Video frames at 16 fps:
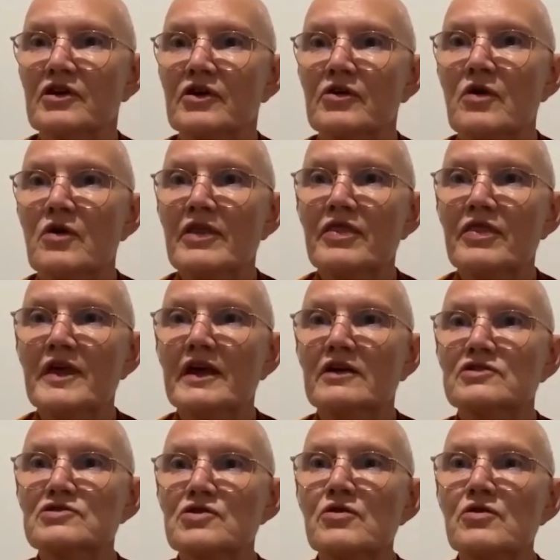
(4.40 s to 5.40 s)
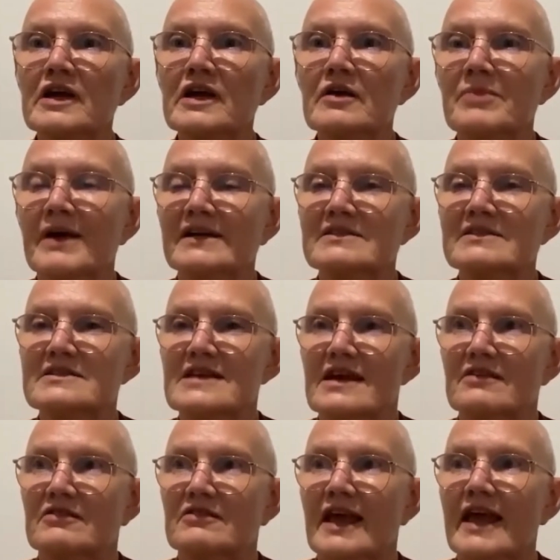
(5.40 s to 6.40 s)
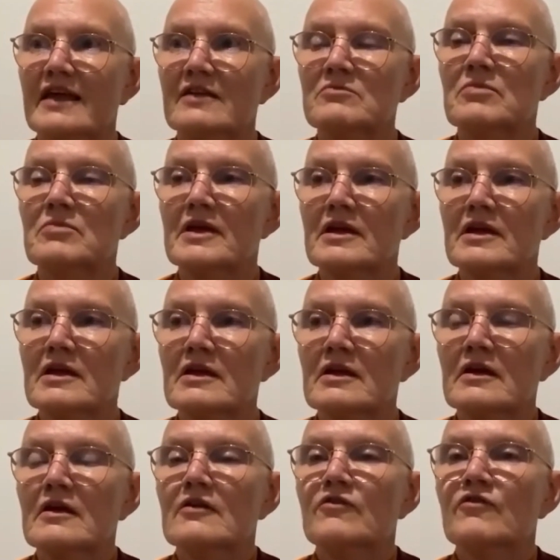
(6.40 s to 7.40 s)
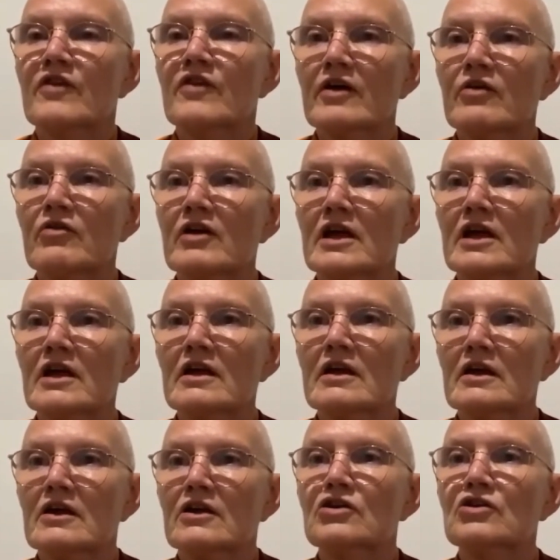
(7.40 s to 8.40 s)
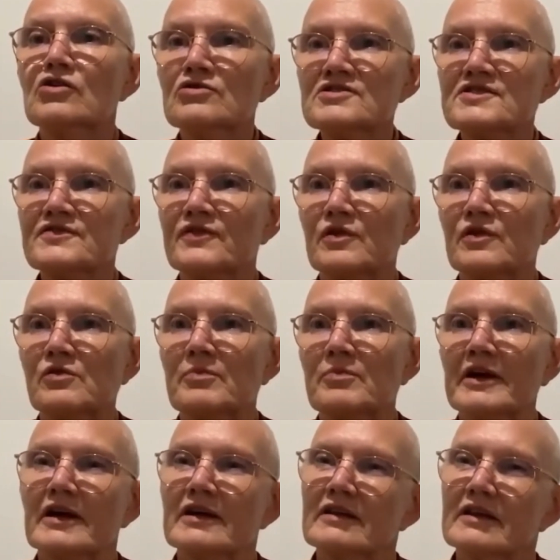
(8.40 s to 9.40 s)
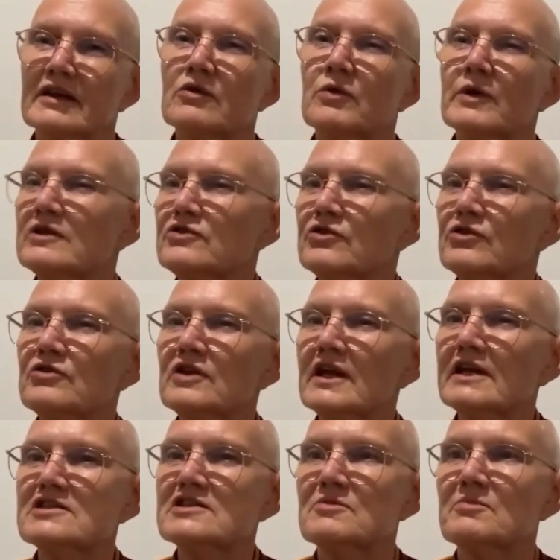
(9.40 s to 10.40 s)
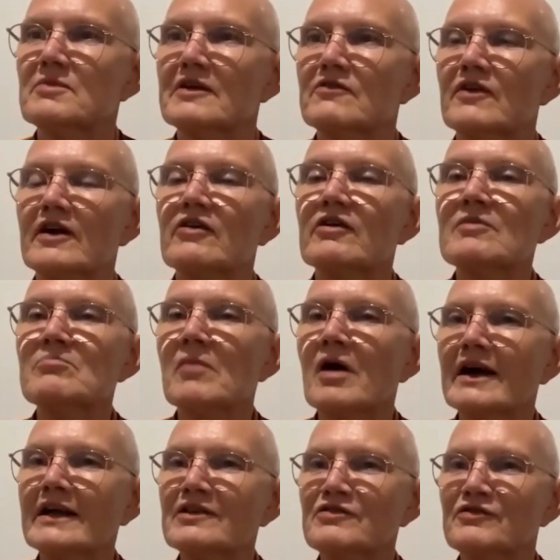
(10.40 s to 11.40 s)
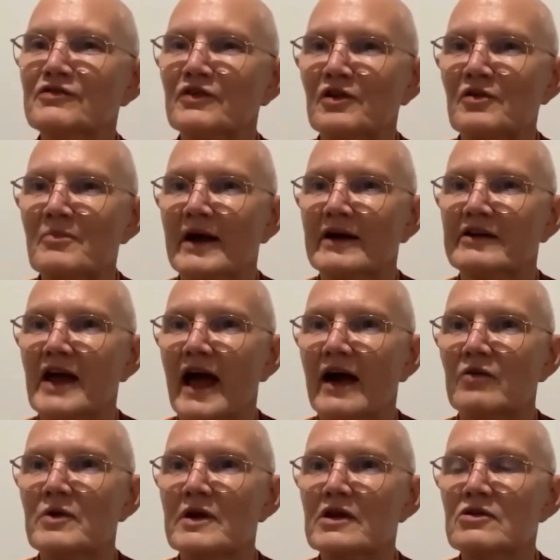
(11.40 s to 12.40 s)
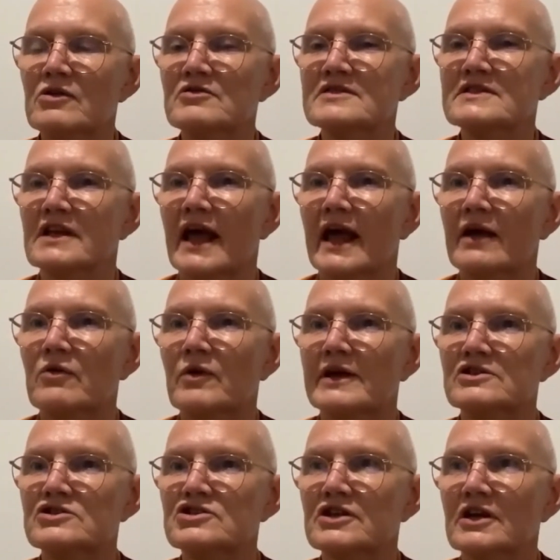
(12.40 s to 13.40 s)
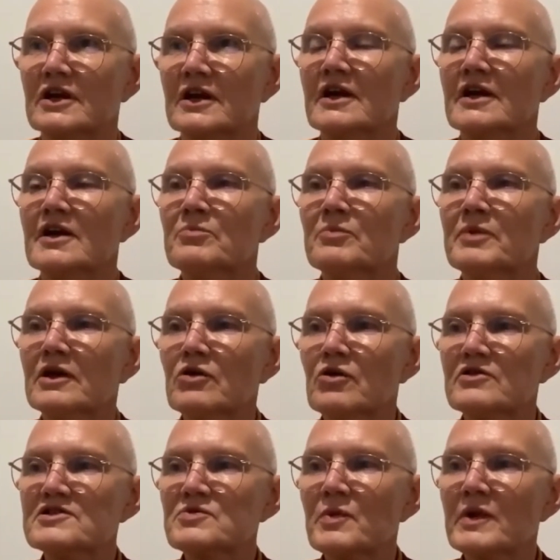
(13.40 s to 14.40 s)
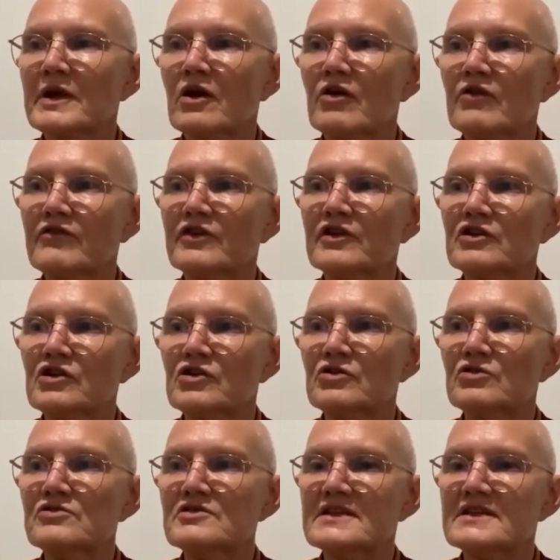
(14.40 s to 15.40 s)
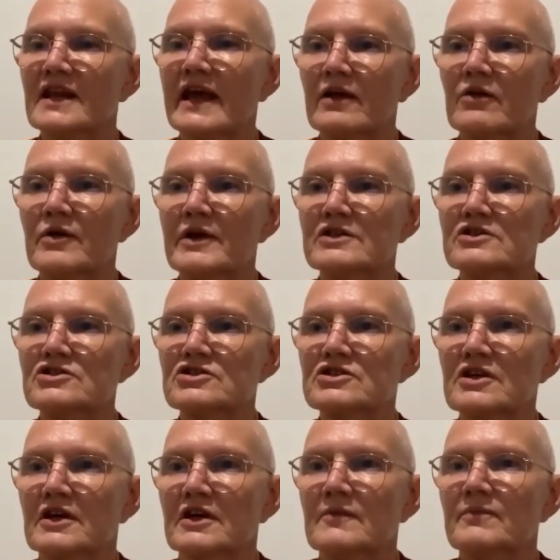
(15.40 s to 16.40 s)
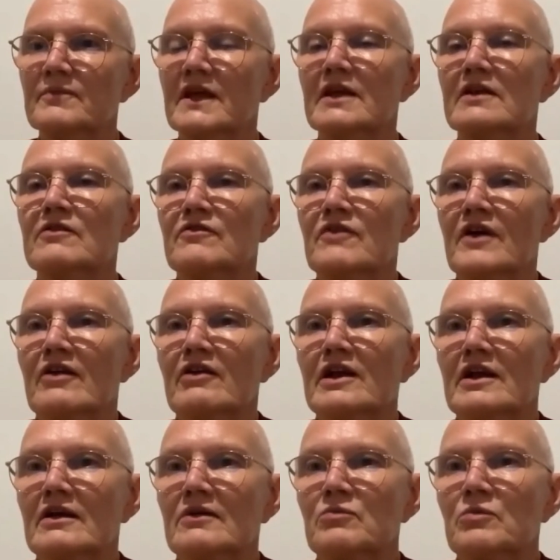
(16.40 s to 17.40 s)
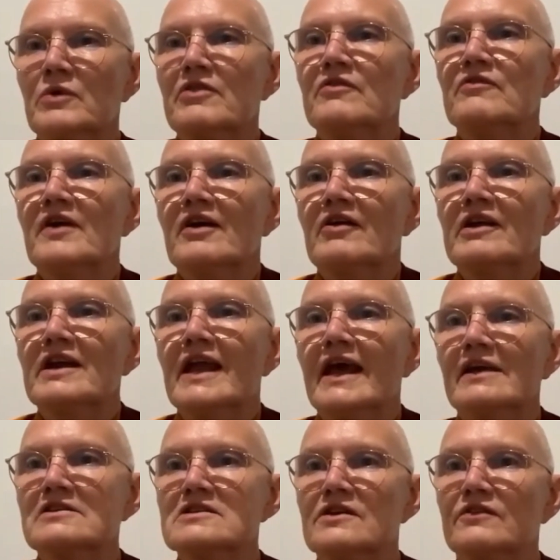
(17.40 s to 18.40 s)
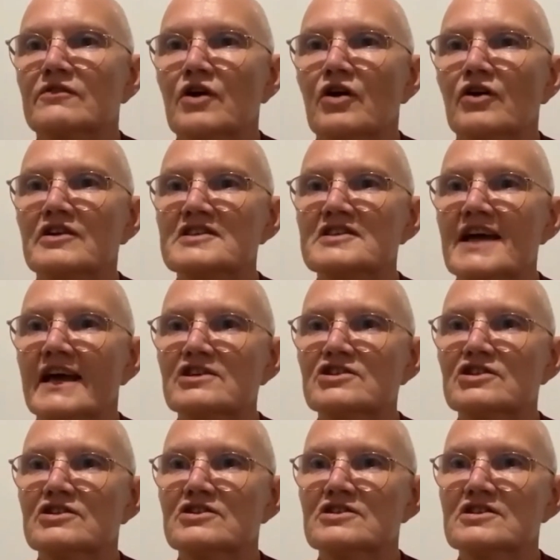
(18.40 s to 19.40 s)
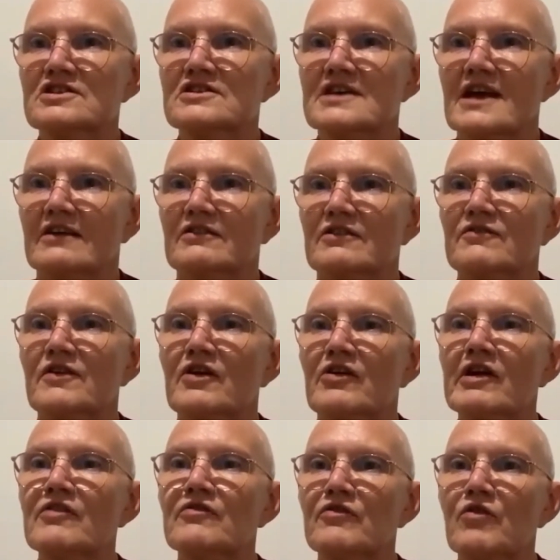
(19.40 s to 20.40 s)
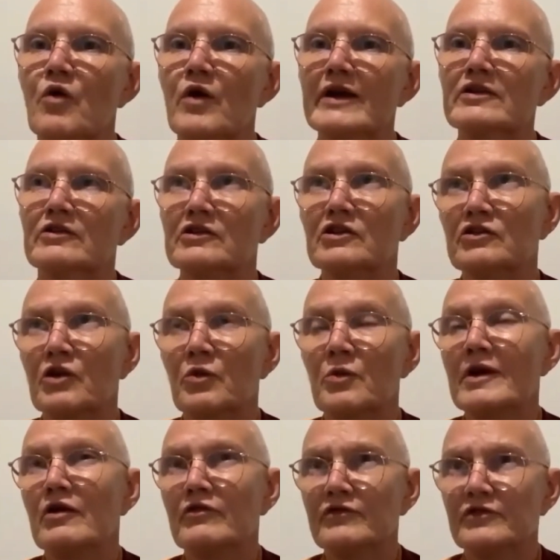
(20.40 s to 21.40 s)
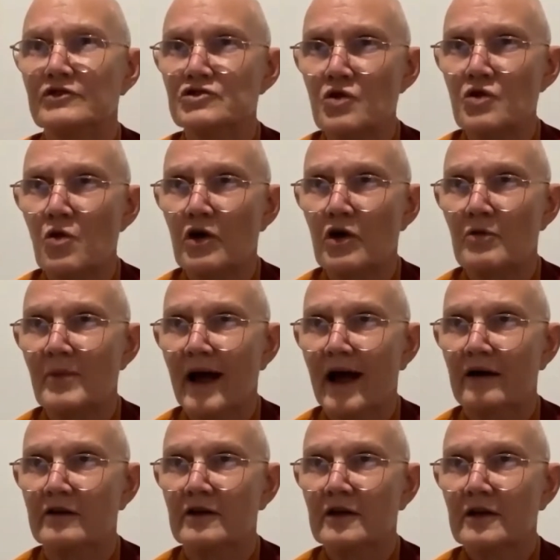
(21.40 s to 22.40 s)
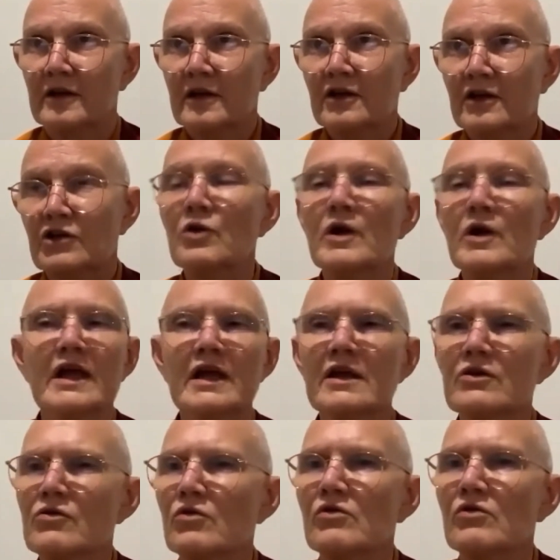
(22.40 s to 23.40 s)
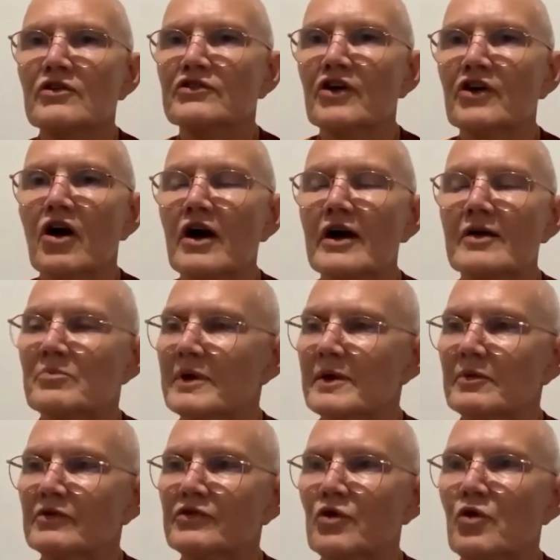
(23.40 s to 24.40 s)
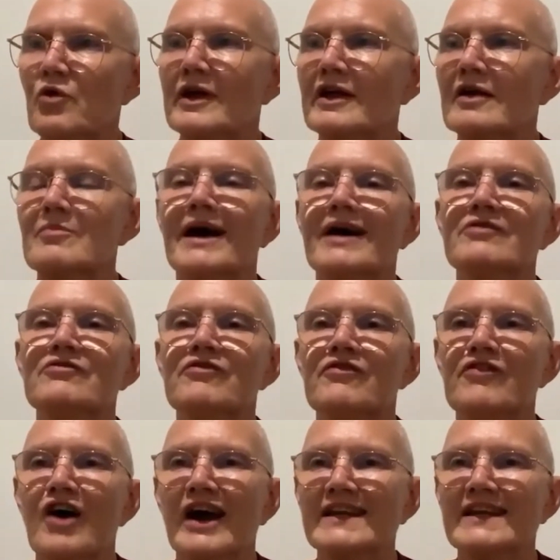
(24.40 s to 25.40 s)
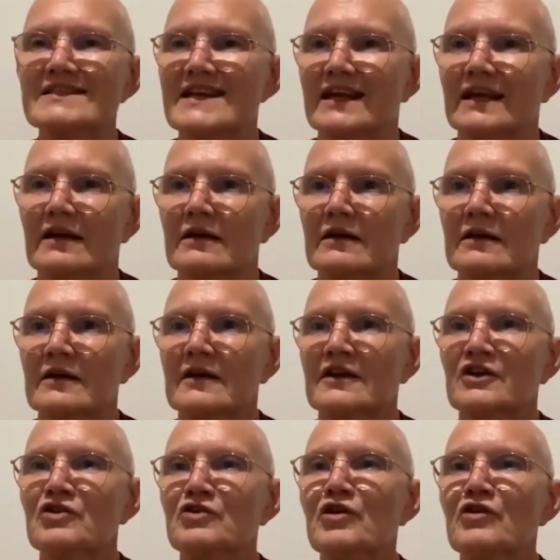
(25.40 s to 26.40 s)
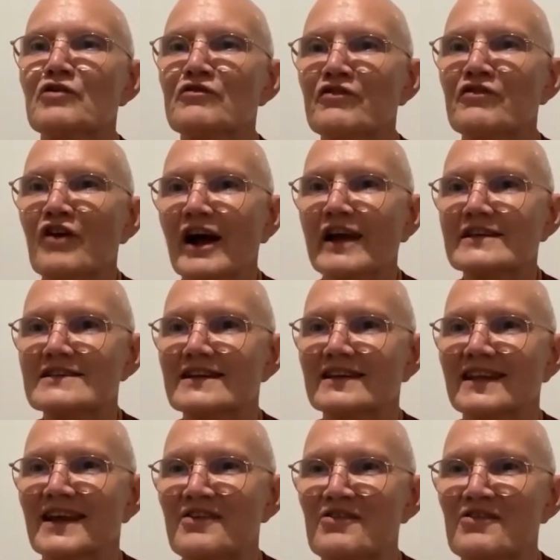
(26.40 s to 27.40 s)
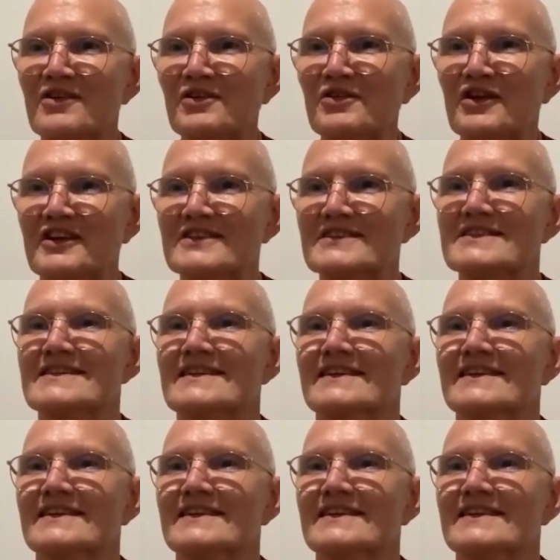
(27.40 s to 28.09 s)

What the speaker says: You know, I think talking about death can be very useful, but I think we do need to be very mindful about how we use language, because we often use language with a very negative connotation to death, a very avoidant. You know, we often talk about, you hear all the time people talking about fighting, you know, fighting their illness.